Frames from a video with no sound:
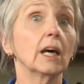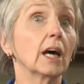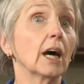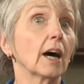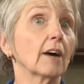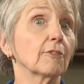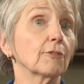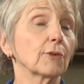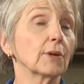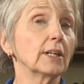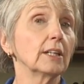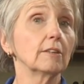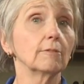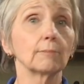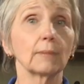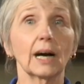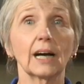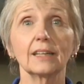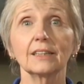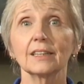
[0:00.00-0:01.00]
A friend of
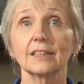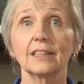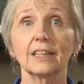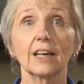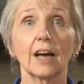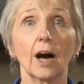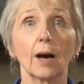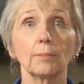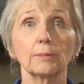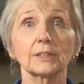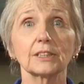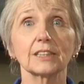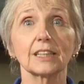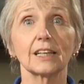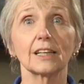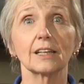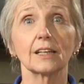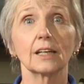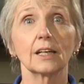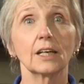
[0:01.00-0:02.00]
mine did the
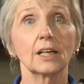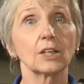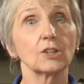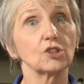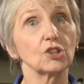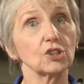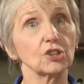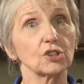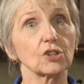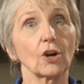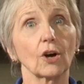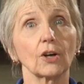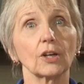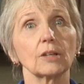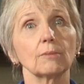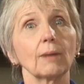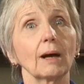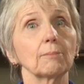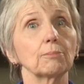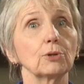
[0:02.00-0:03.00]
opposite. She
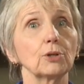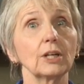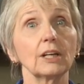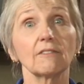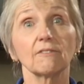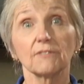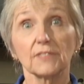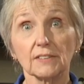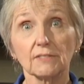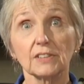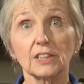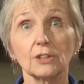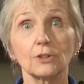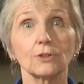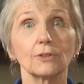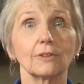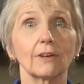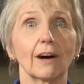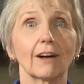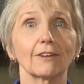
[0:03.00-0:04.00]
started by putting
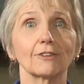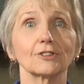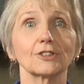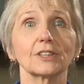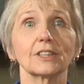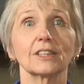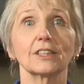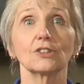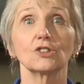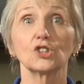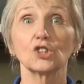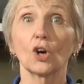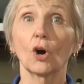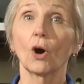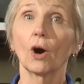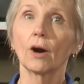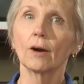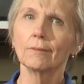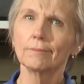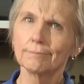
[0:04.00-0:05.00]
$52 in the
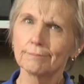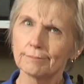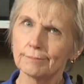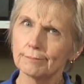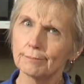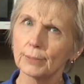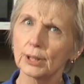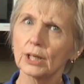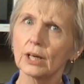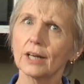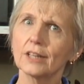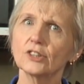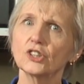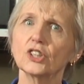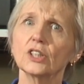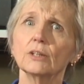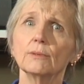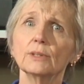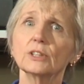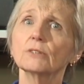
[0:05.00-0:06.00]
jar because
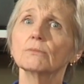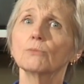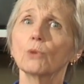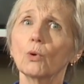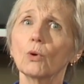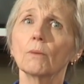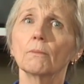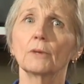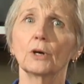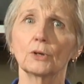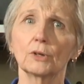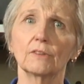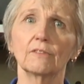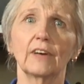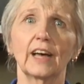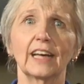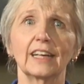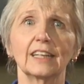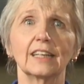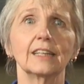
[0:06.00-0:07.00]
she was more
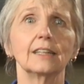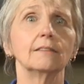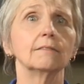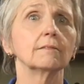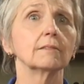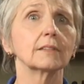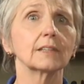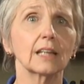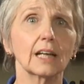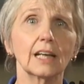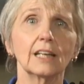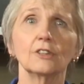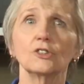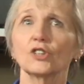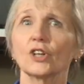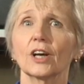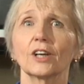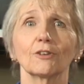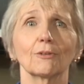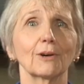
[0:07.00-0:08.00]
motivated in
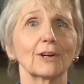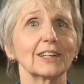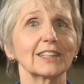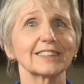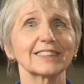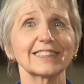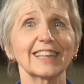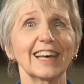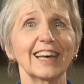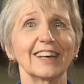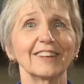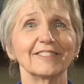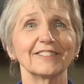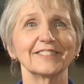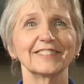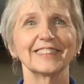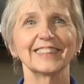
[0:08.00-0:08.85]
January to save.